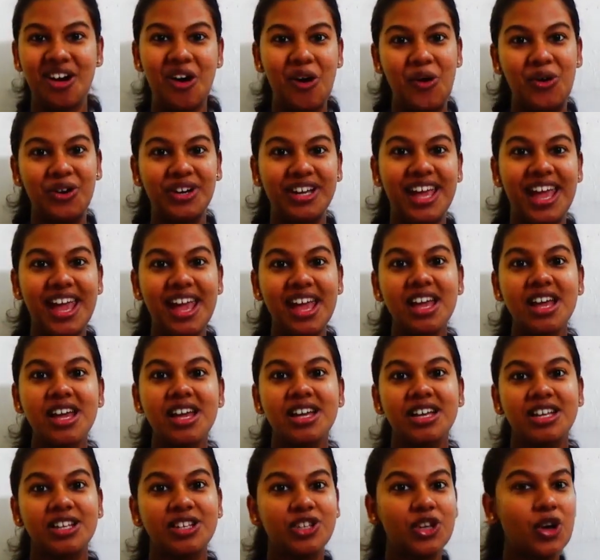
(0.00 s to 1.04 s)
Okay.
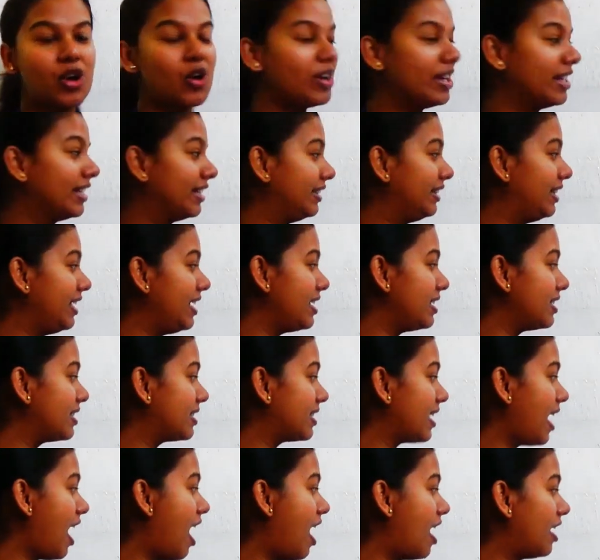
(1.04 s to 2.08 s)
So, these
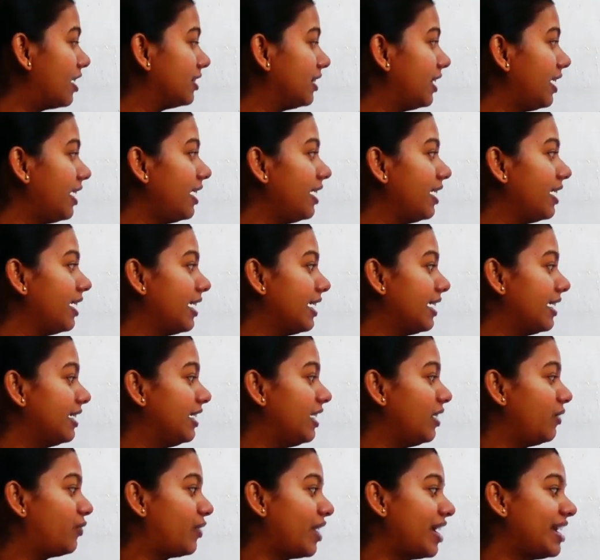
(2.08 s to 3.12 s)
are the
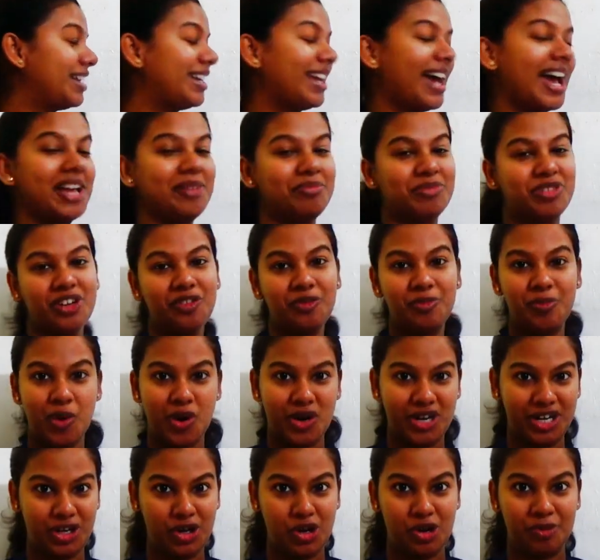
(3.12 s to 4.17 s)
different types of
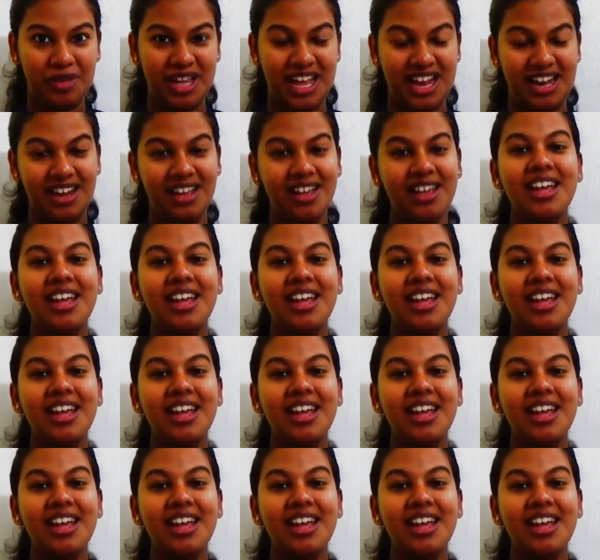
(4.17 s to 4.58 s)
polynomial.